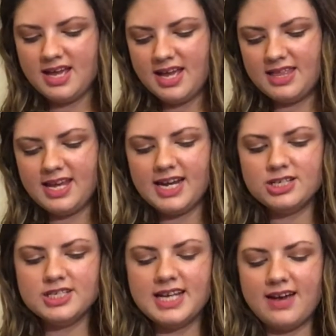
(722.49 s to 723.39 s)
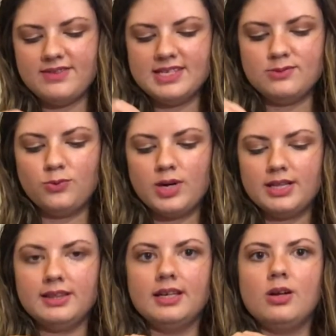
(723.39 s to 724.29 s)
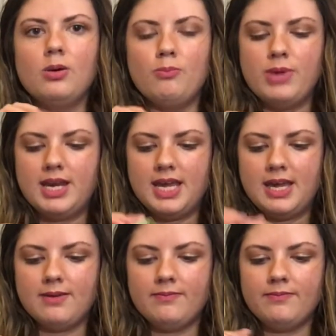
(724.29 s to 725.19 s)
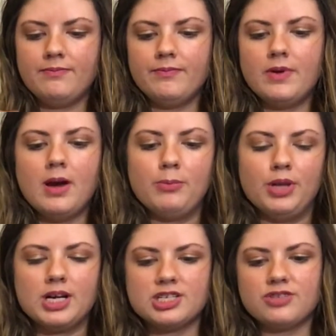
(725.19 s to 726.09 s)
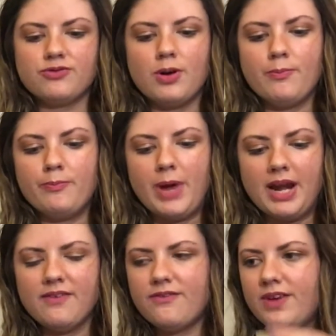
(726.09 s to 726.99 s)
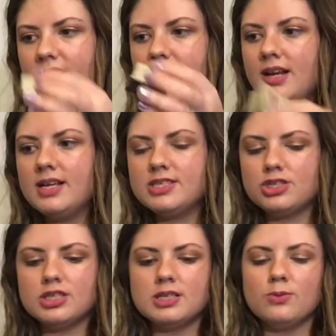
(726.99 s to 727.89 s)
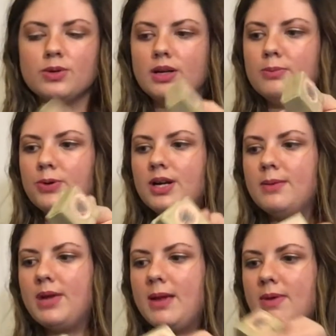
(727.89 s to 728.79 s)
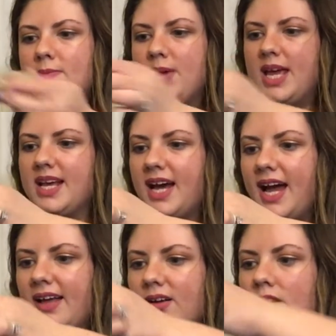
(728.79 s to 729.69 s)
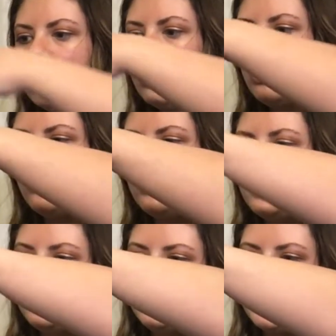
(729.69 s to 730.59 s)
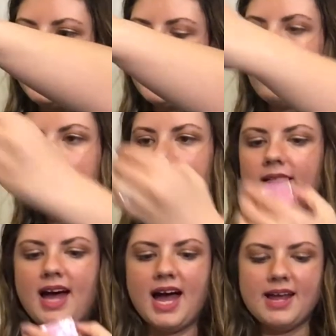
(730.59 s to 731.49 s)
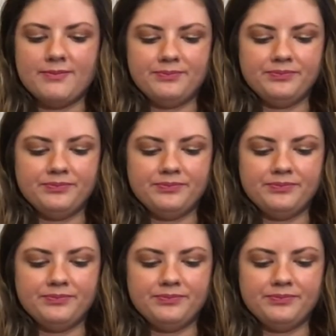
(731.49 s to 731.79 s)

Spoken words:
And then I just have this one little mini blush from Benefit. It's just a really pretty baby pink. I really like that one a lot.